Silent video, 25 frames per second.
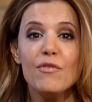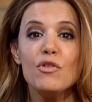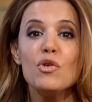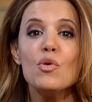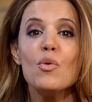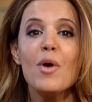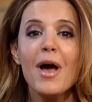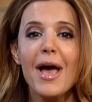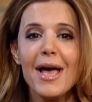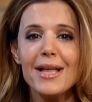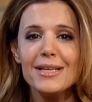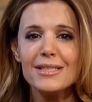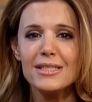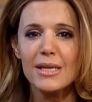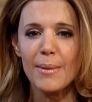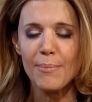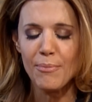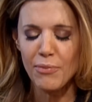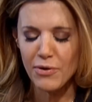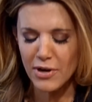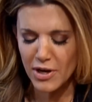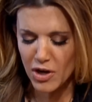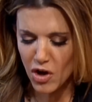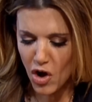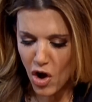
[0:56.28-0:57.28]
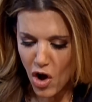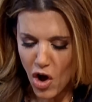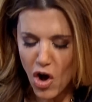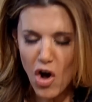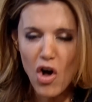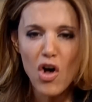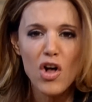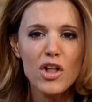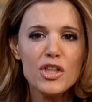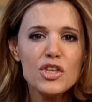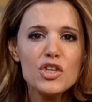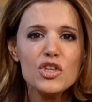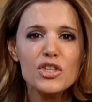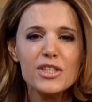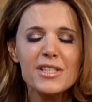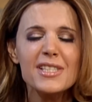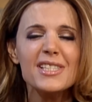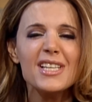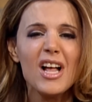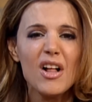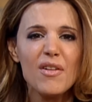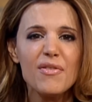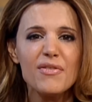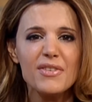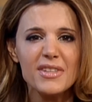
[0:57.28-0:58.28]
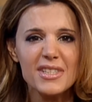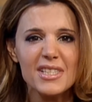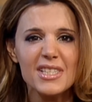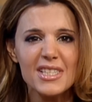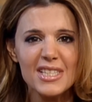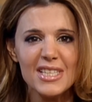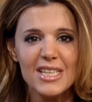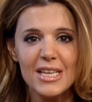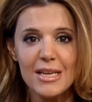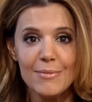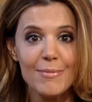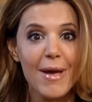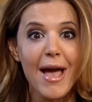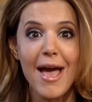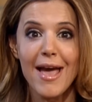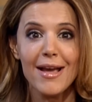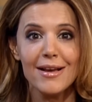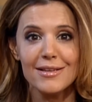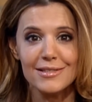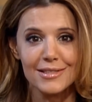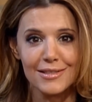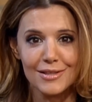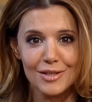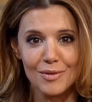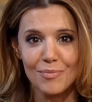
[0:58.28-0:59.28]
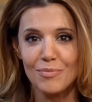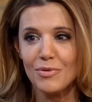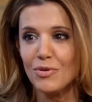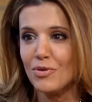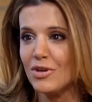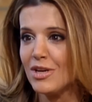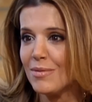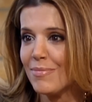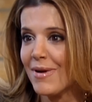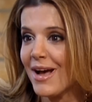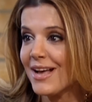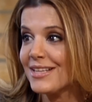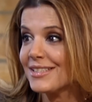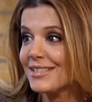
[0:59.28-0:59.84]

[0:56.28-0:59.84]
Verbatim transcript: if you end up putting all your self-esteem eggs in the beauty